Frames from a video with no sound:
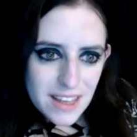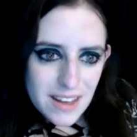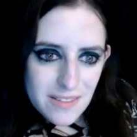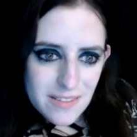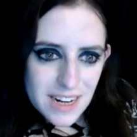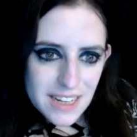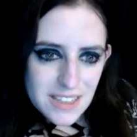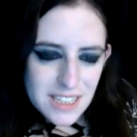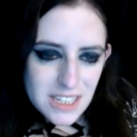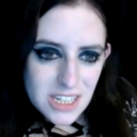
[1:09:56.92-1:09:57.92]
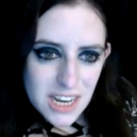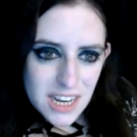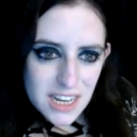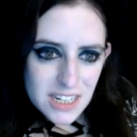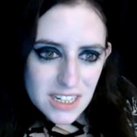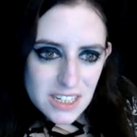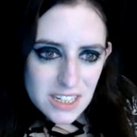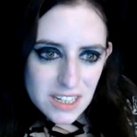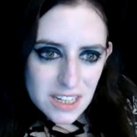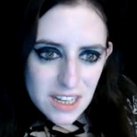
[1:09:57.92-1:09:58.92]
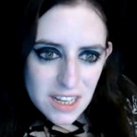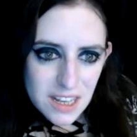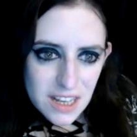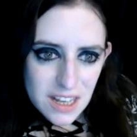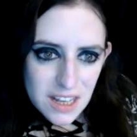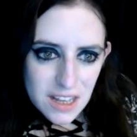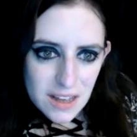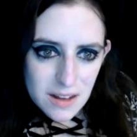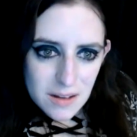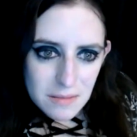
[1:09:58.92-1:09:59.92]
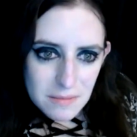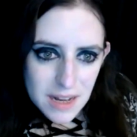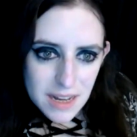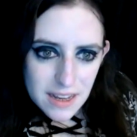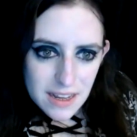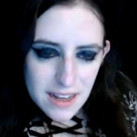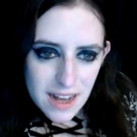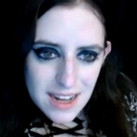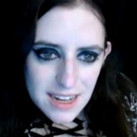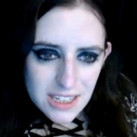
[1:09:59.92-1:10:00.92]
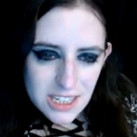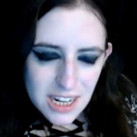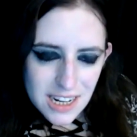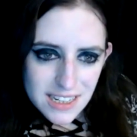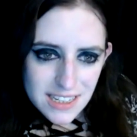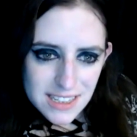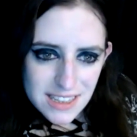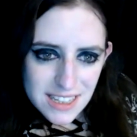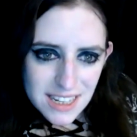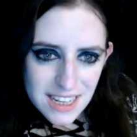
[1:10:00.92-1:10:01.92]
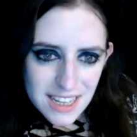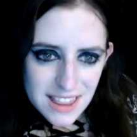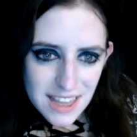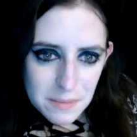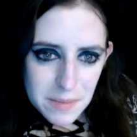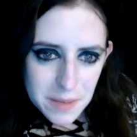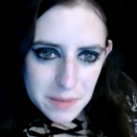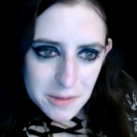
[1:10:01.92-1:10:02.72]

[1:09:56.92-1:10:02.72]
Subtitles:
when I used to change my godchild, that baby